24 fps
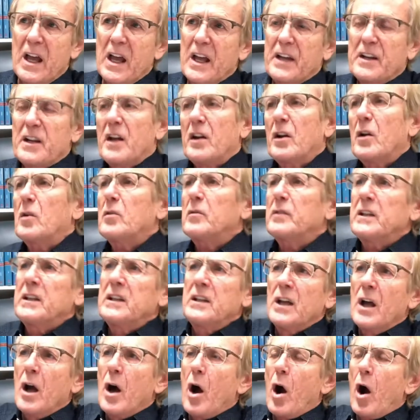not only
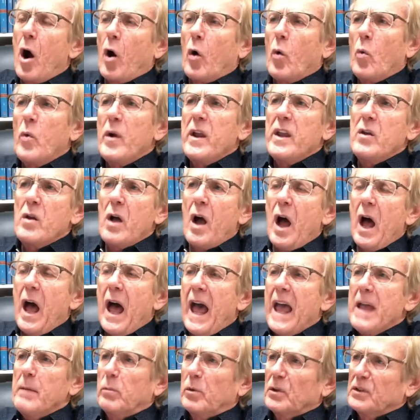are we
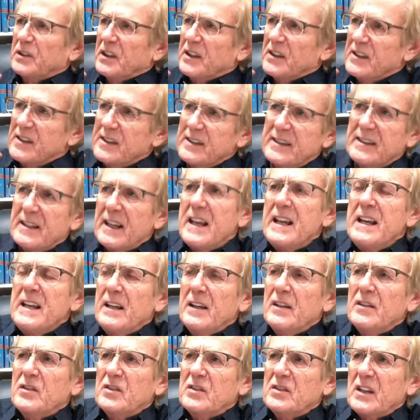able to see
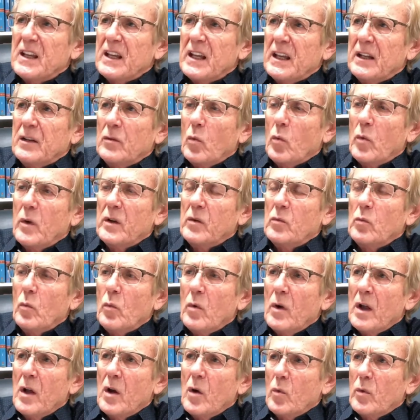sin when,
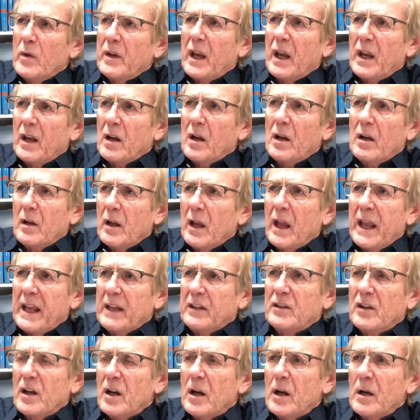when it, it
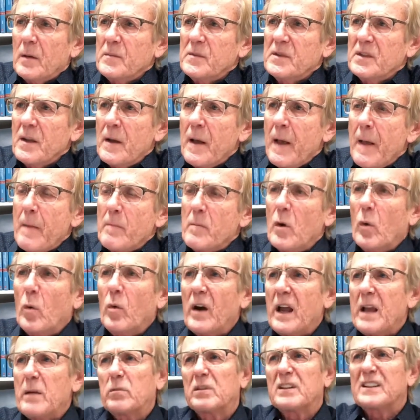comes, but we're
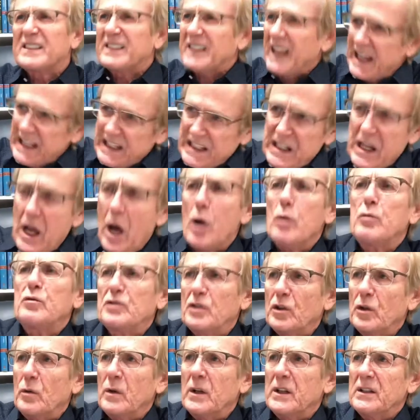able to say no
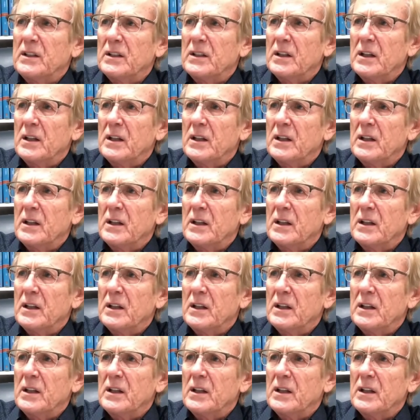to it